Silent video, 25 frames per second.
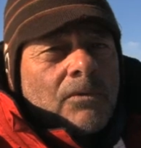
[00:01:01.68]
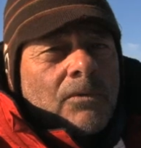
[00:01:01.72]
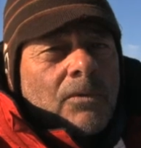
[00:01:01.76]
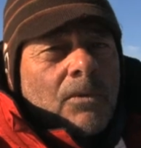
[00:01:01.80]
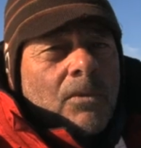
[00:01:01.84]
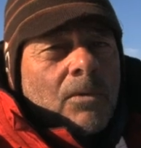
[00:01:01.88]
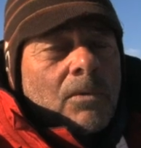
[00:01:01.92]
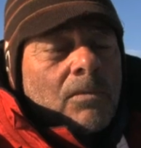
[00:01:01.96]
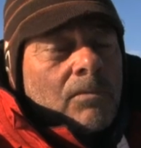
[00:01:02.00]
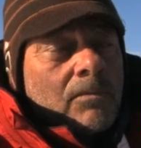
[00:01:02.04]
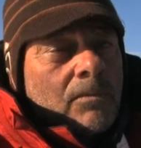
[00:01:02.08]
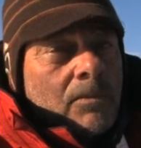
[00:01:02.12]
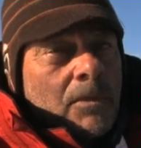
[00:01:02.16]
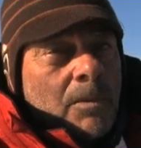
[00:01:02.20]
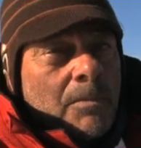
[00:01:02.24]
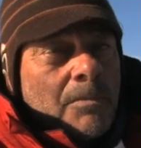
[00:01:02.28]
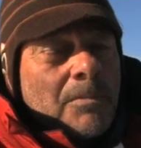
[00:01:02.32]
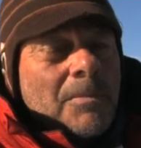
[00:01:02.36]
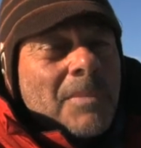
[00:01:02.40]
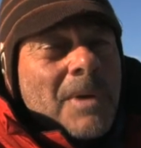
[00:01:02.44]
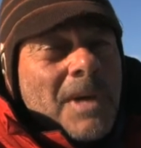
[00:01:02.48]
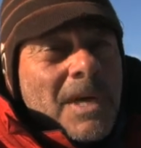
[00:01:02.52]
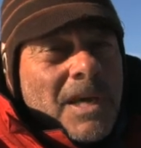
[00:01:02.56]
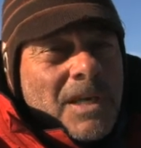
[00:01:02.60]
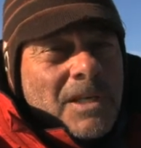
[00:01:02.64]
for the
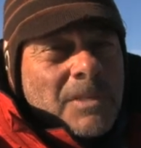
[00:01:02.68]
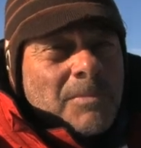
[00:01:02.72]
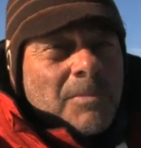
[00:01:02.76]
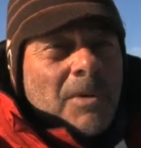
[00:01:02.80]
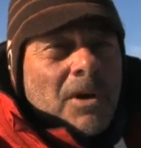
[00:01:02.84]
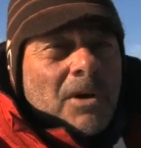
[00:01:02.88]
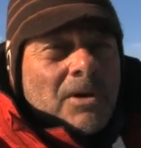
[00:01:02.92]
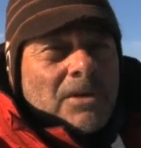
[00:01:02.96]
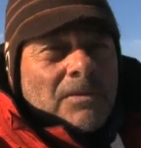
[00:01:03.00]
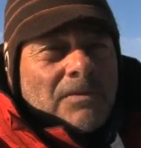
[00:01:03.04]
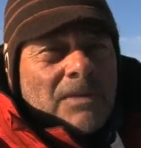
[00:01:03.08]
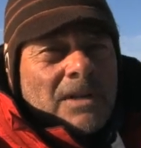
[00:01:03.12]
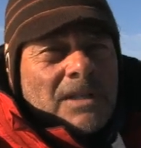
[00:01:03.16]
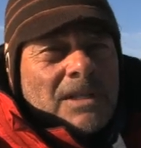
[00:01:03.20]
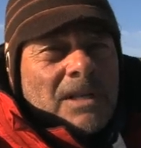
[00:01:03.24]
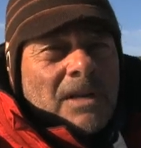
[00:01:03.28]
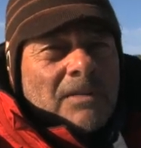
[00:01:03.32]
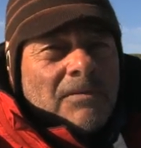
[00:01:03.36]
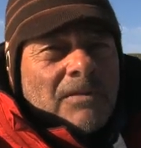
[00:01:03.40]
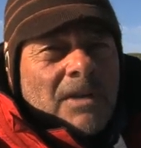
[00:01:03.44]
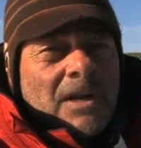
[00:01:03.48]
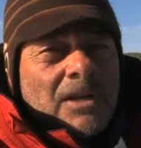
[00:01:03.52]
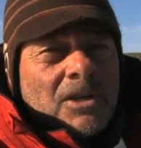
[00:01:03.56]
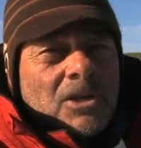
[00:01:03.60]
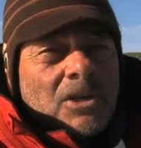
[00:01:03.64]
biggest part of this
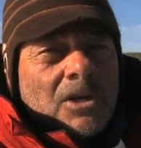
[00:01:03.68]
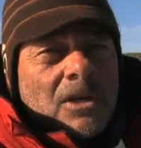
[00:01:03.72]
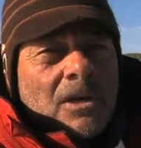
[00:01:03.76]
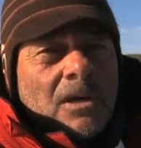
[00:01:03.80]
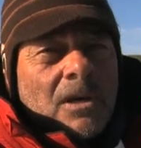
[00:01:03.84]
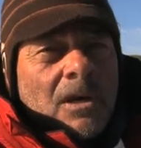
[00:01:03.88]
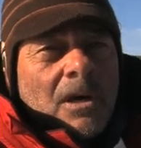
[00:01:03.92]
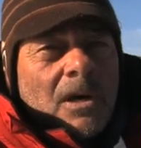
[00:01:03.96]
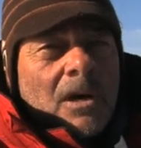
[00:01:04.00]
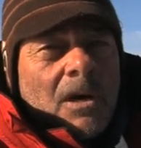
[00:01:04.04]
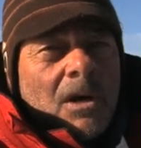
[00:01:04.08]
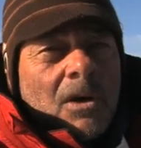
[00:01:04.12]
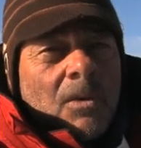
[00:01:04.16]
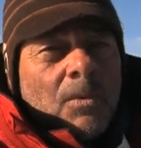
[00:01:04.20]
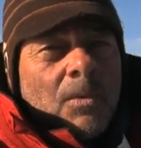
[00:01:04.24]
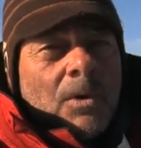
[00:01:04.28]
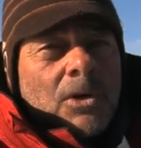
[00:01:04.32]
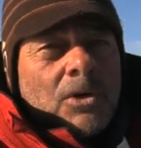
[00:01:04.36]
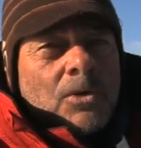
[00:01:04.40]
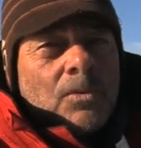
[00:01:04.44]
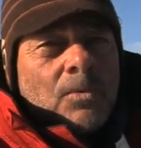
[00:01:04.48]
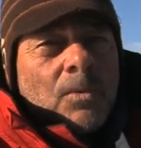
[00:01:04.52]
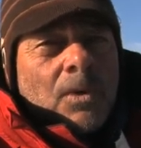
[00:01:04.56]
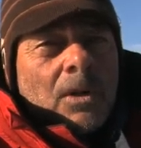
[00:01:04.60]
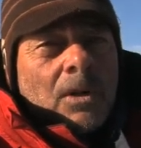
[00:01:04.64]
adventure,
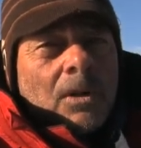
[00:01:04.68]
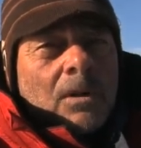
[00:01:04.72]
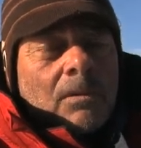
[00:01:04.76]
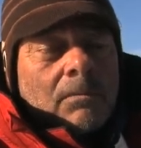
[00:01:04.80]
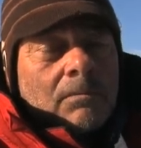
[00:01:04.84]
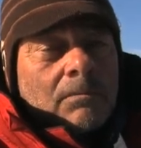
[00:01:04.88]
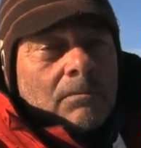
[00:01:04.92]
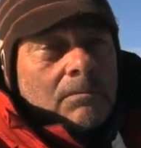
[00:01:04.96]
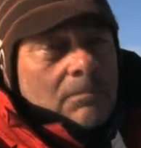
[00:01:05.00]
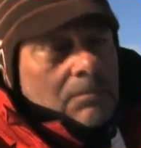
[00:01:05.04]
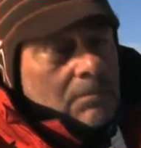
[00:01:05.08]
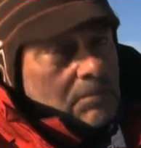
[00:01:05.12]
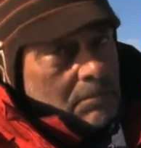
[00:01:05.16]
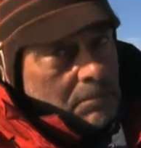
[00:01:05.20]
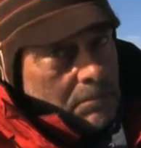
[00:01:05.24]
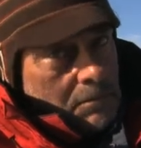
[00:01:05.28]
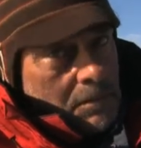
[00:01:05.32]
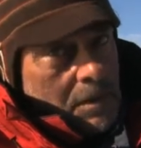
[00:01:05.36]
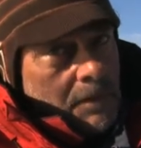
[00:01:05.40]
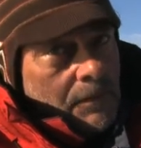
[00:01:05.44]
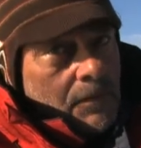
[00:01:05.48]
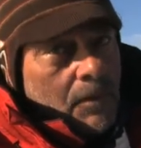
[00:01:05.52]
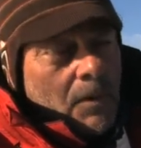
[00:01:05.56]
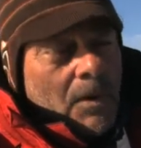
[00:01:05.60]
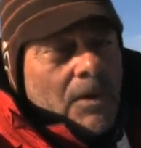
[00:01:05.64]
which will,
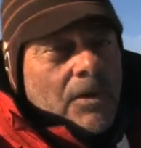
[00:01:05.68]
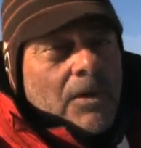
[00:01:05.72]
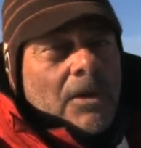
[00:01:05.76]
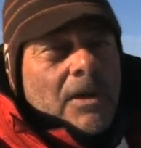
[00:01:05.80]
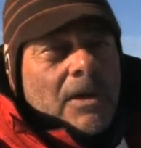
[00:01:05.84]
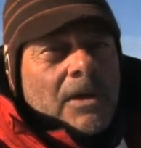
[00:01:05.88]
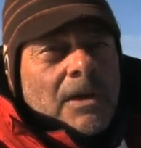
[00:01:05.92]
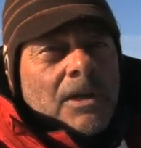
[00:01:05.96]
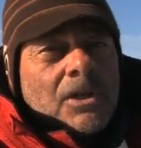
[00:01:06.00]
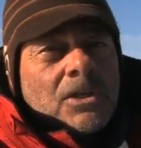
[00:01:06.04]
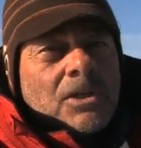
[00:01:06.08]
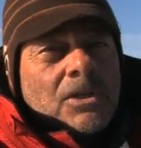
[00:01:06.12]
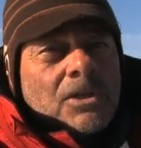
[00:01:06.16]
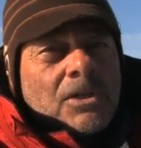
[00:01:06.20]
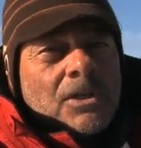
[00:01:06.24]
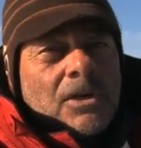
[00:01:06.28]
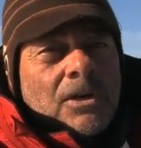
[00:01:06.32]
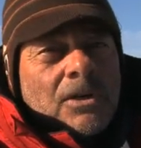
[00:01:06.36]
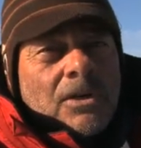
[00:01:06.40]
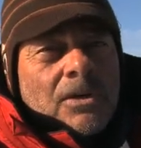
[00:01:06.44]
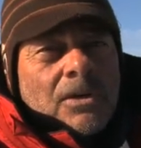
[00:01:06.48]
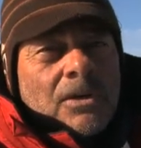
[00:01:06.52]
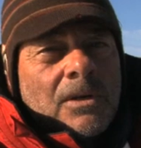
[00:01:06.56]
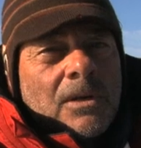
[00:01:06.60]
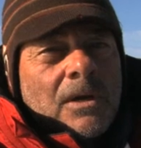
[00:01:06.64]
if the weather conditions are
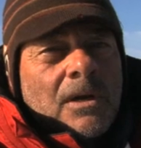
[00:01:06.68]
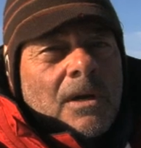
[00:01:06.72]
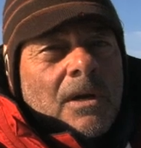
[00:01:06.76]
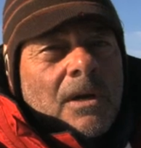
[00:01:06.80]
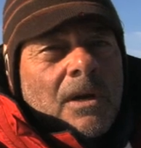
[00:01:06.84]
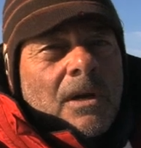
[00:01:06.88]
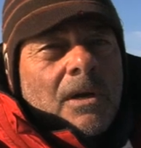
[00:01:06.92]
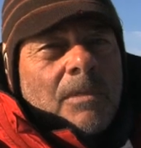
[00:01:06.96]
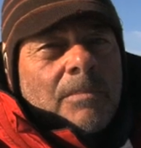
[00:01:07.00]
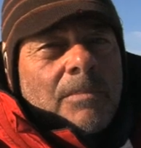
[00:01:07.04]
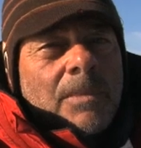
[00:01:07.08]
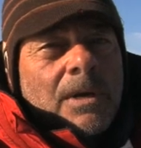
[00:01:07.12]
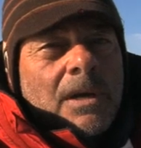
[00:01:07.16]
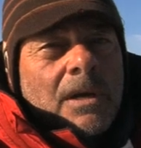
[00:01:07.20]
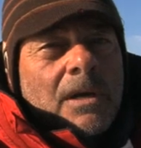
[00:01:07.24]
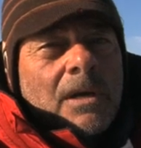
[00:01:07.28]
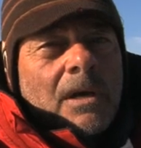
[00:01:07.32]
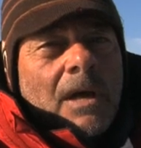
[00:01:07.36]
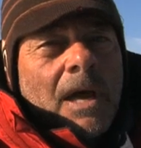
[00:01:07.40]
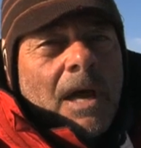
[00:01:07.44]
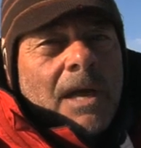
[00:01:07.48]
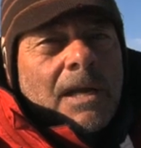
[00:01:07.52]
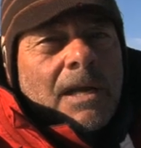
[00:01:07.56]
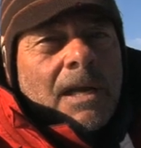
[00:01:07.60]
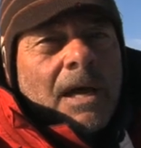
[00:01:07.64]
good, be
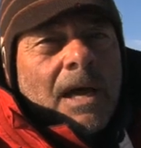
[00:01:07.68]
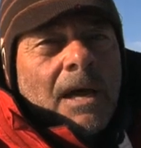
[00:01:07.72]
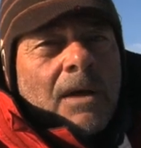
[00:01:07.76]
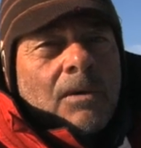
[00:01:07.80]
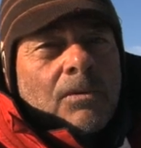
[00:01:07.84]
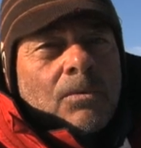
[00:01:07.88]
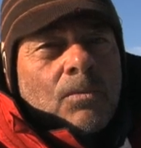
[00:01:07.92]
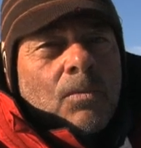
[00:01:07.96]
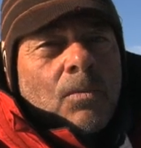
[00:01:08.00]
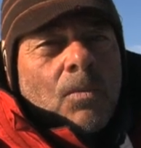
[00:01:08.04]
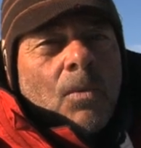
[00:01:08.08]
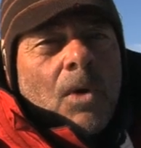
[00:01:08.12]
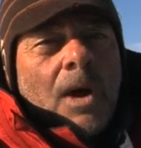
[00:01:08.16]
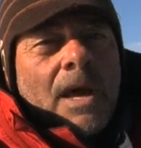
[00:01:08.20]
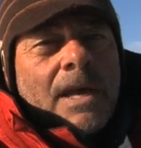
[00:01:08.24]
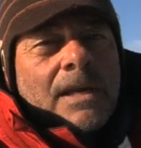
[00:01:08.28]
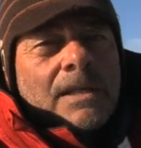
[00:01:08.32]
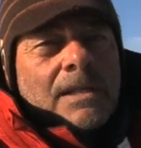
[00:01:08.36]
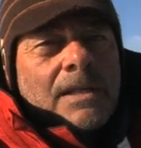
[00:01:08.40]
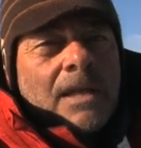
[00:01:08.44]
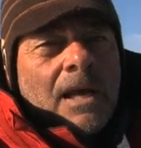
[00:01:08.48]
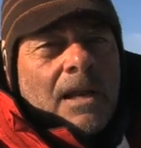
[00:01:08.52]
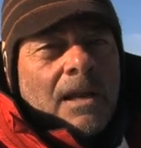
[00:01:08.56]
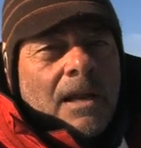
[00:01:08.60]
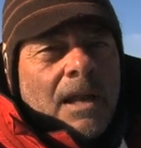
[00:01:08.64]
heading out way
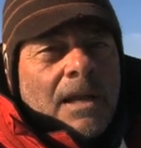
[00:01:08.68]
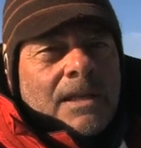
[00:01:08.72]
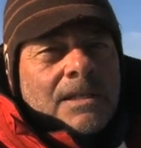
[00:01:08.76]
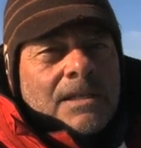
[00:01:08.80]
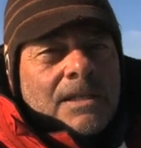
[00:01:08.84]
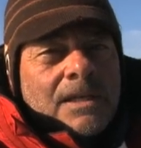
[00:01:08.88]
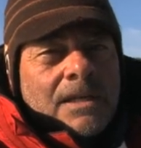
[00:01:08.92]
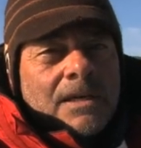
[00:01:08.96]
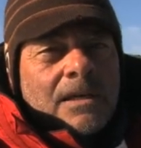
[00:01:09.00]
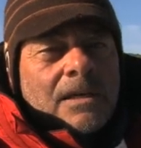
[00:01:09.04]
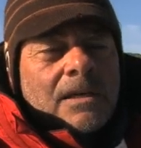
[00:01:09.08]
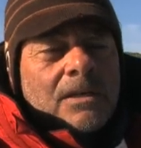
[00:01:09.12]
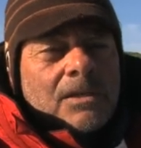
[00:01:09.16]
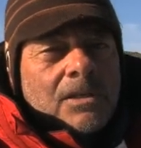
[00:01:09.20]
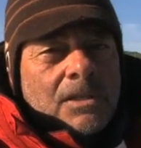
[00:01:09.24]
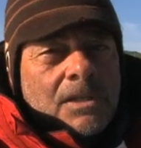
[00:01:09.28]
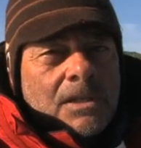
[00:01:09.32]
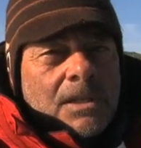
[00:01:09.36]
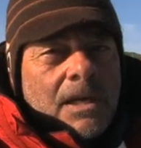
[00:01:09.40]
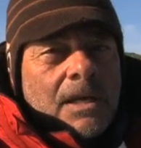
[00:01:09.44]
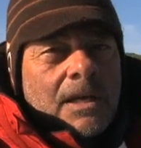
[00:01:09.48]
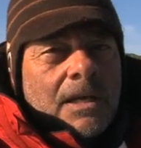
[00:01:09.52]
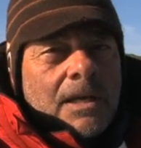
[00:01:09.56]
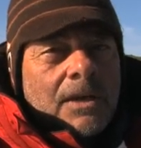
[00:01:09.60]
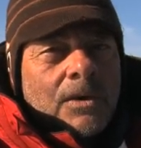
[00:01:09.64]
into the Atlantic to
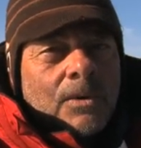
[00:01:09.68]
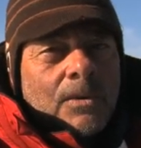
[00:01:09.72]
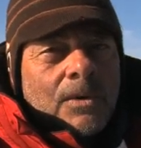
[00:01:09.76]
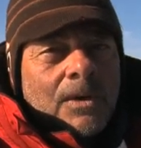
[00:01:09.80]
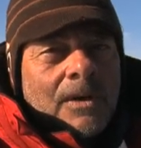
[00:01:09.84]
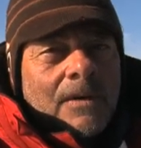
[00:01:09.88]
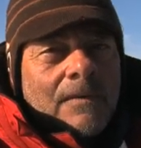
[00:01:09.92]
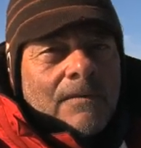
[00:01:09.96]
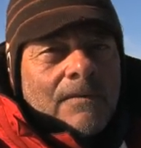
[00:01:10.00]
St Kilda.